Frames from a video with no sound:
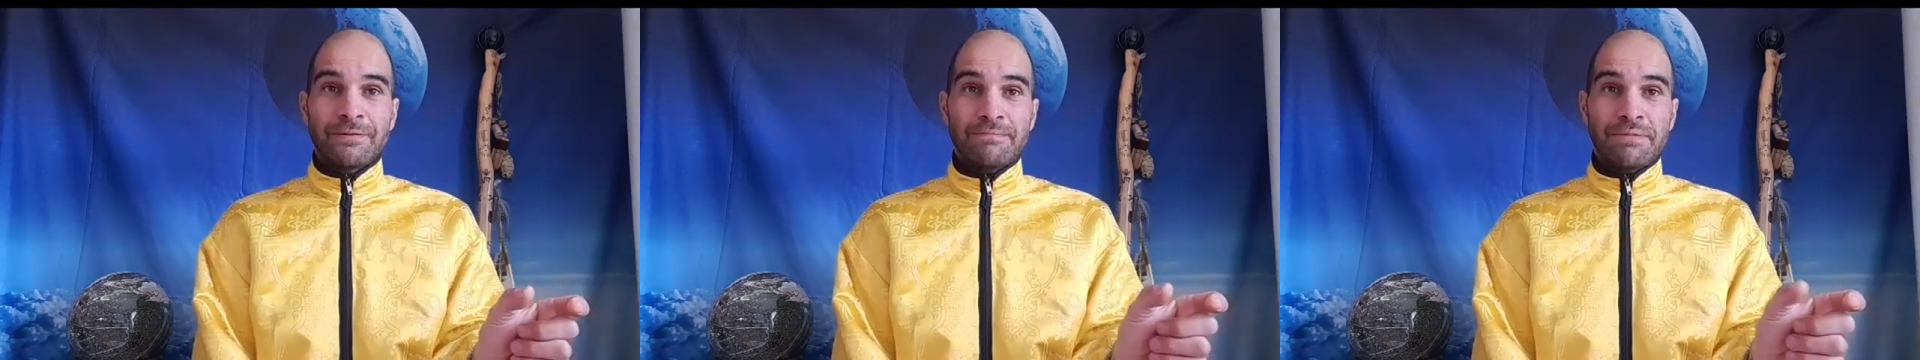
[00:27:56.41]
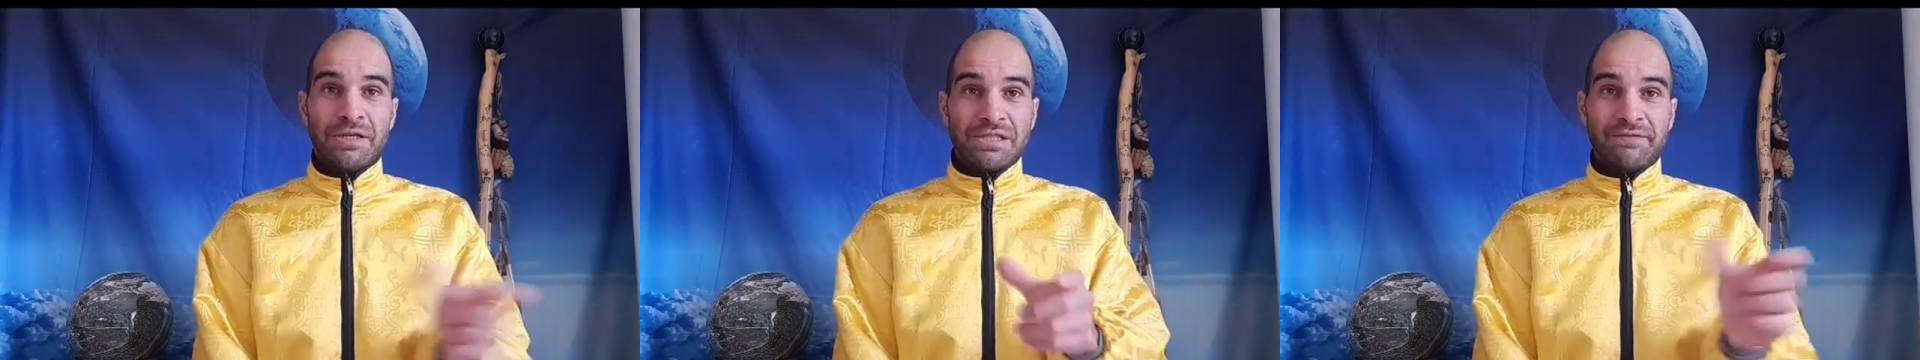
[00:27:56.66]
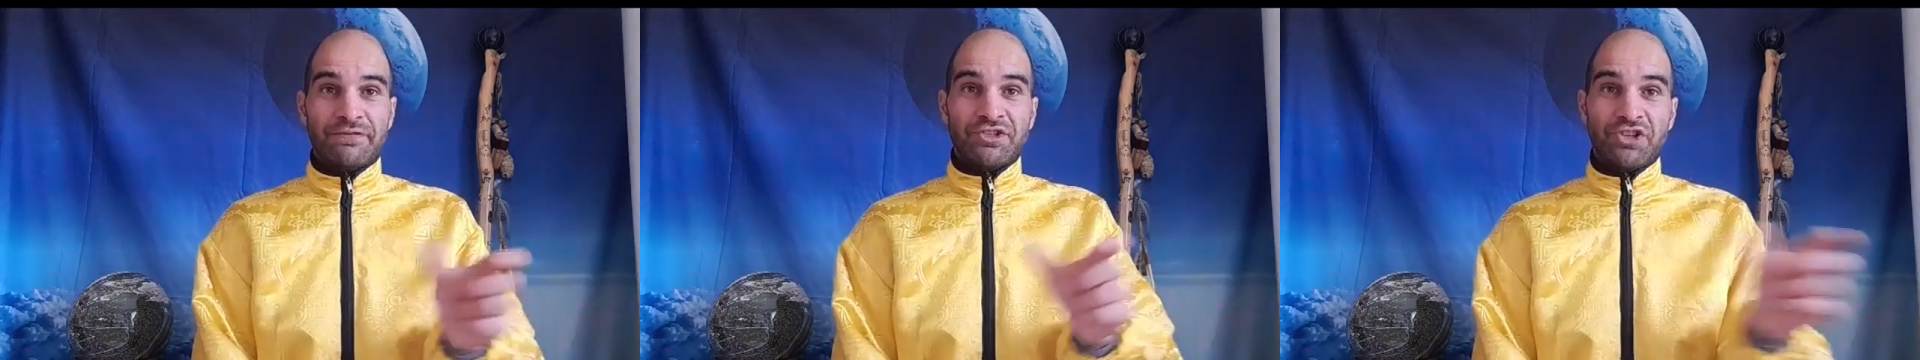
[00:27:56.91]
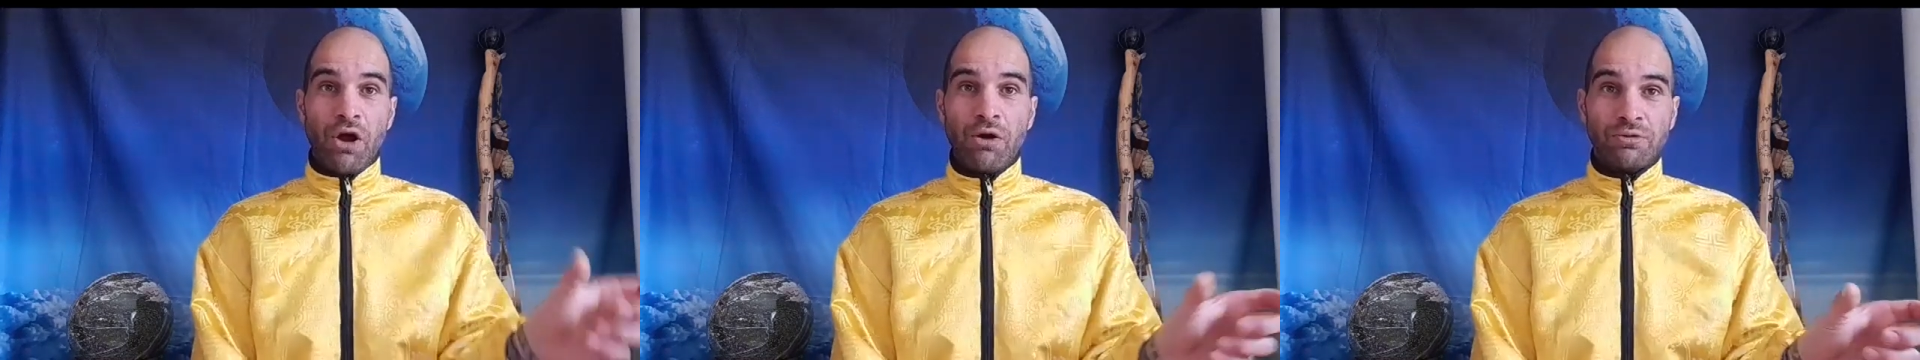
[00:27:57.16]
Because if you
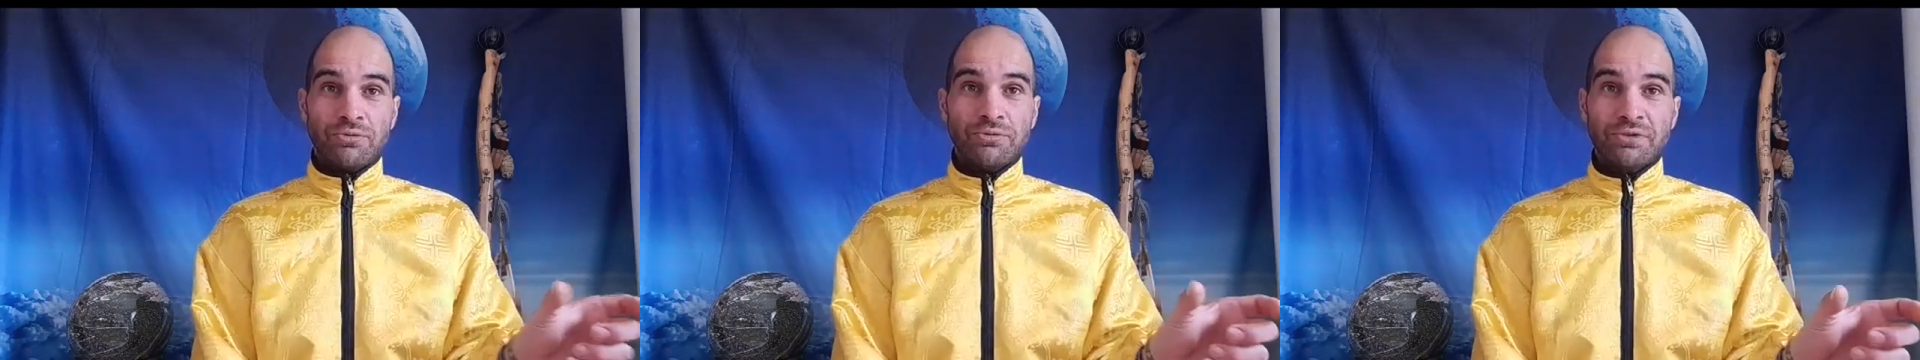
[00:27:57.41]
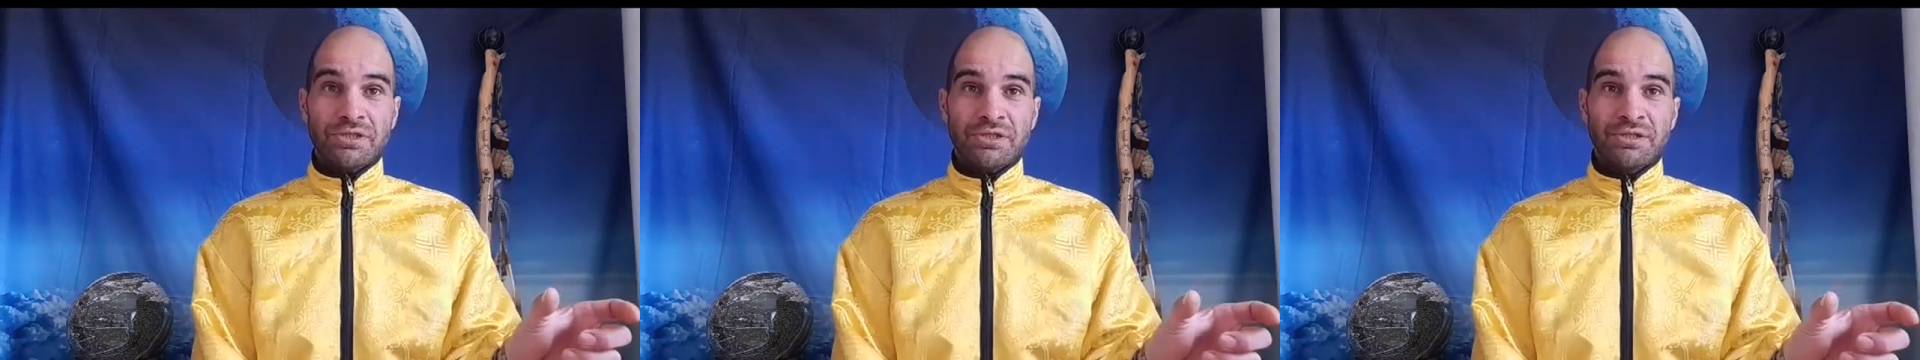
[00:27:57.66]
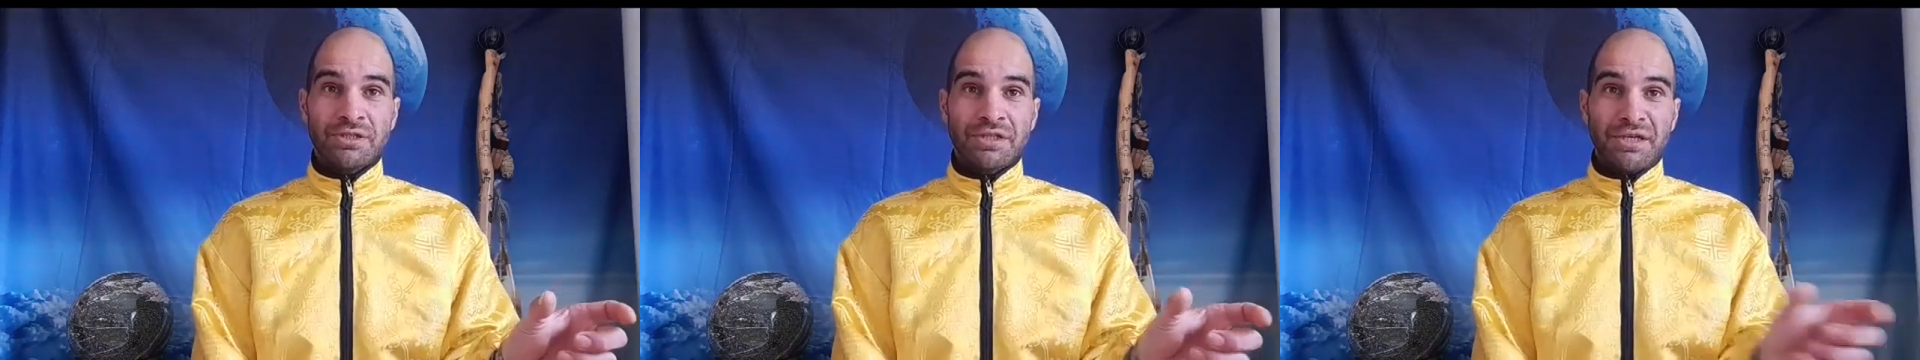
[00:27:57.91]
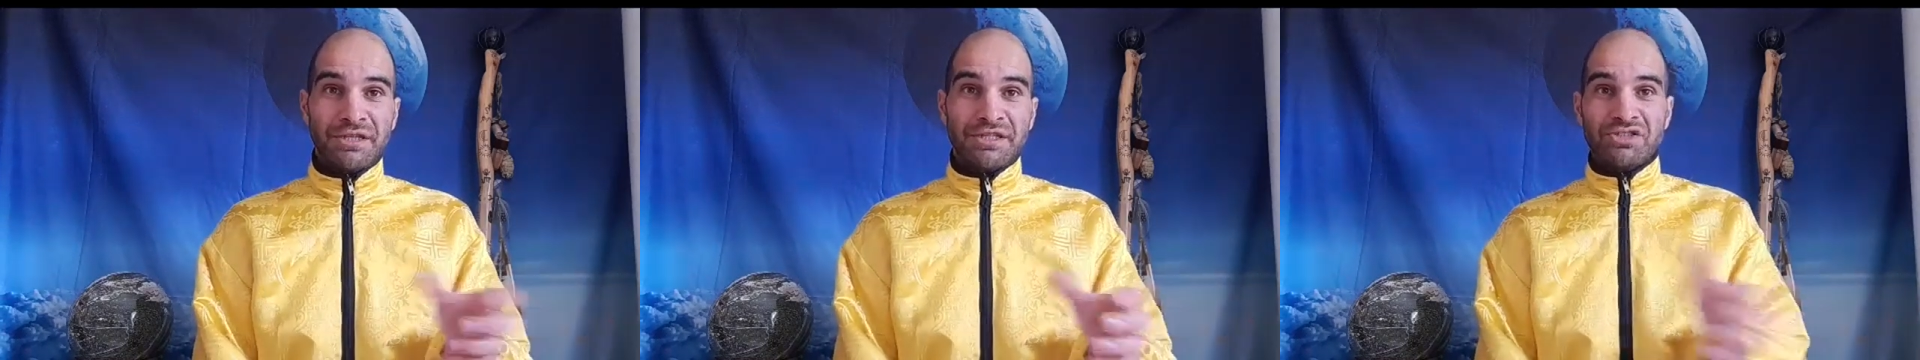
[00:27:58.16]
don't,
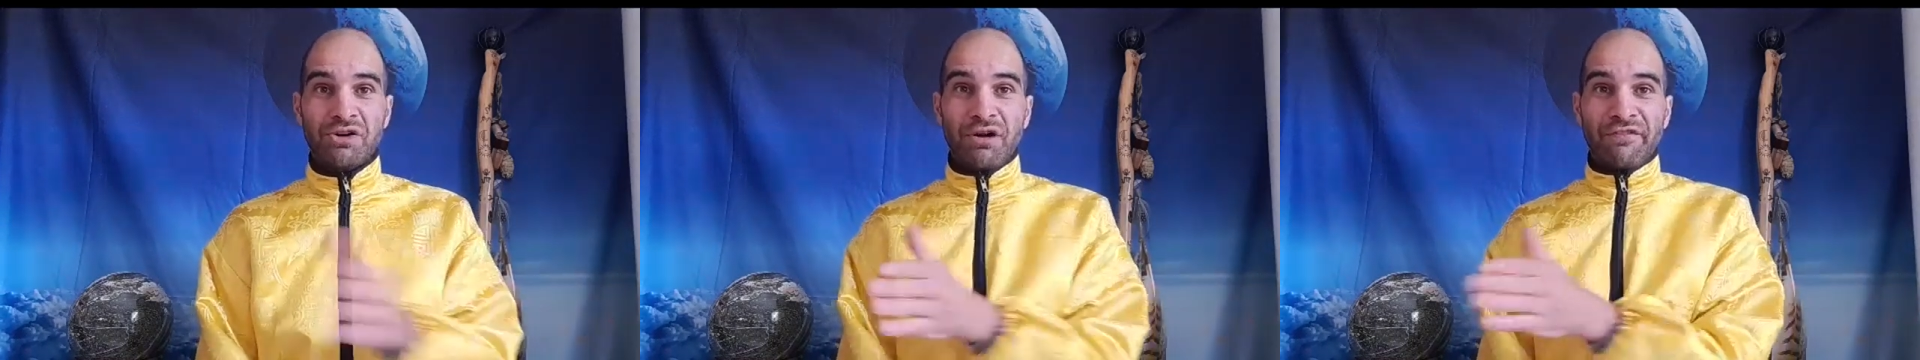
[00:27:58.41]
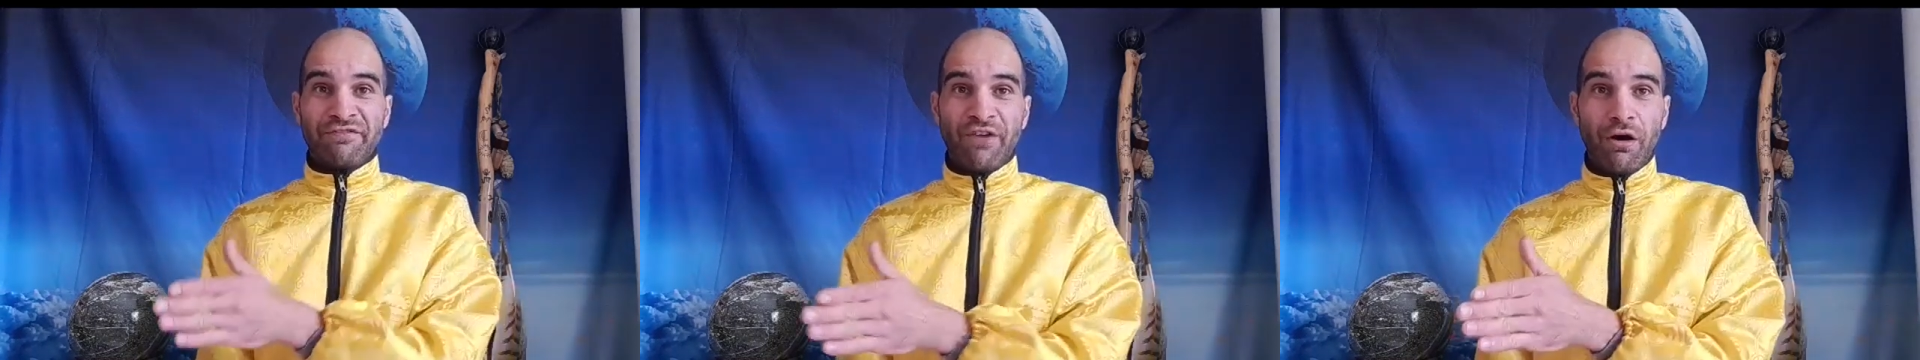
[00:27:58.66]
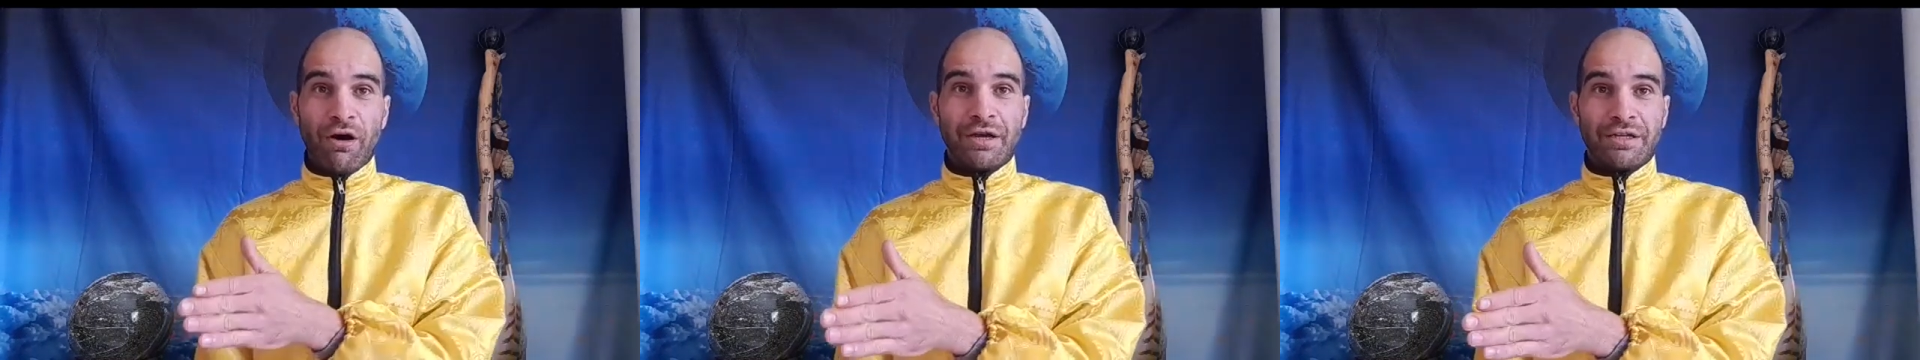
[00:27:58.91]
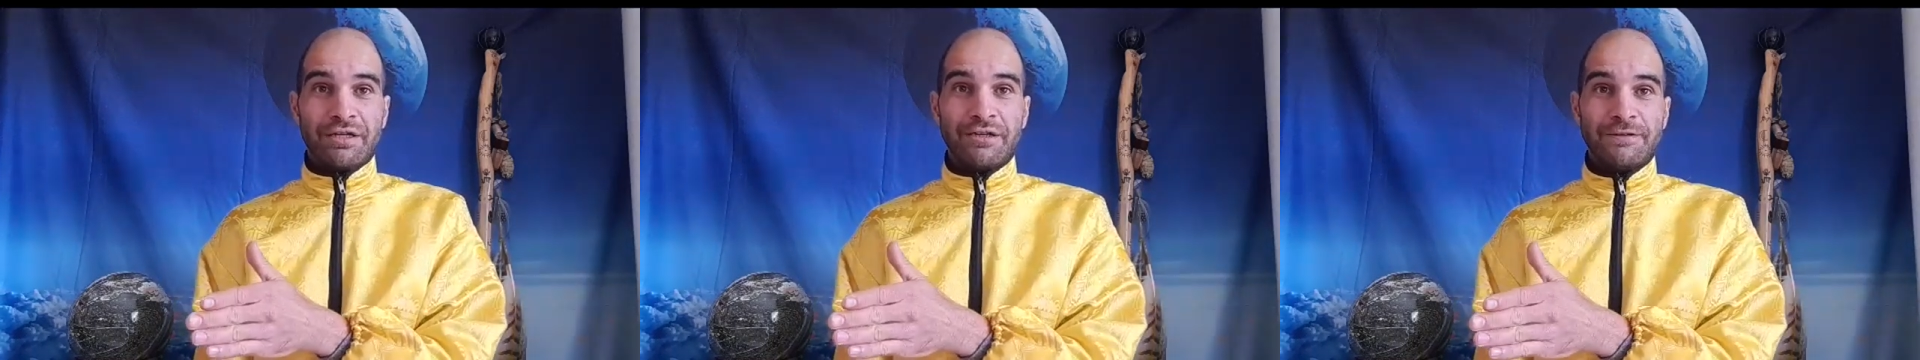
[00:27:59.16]
and you're trying to fight
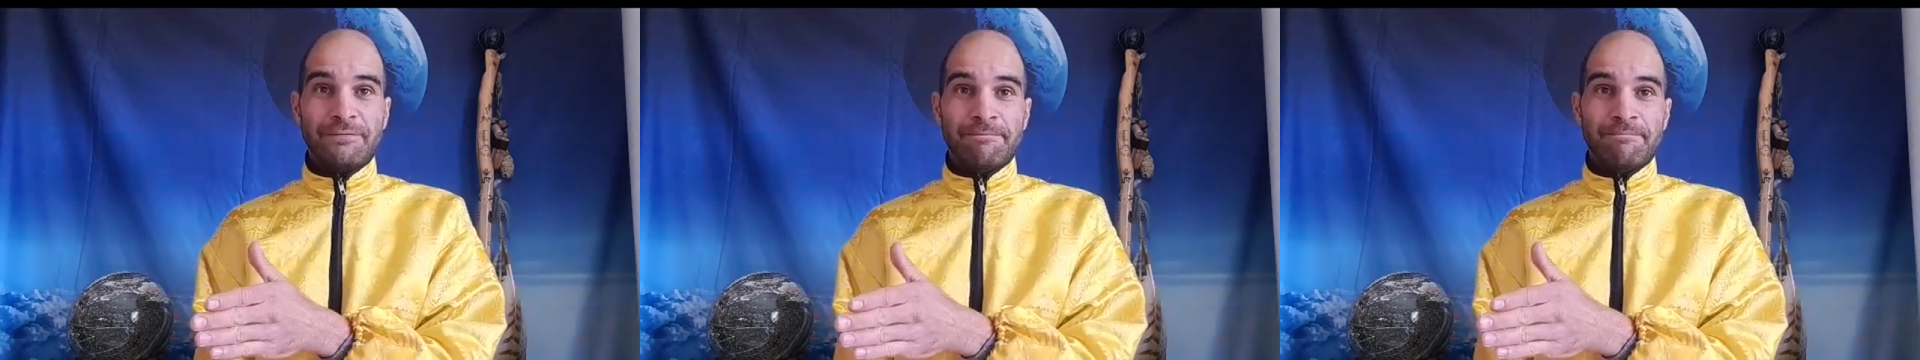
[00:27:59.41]
it,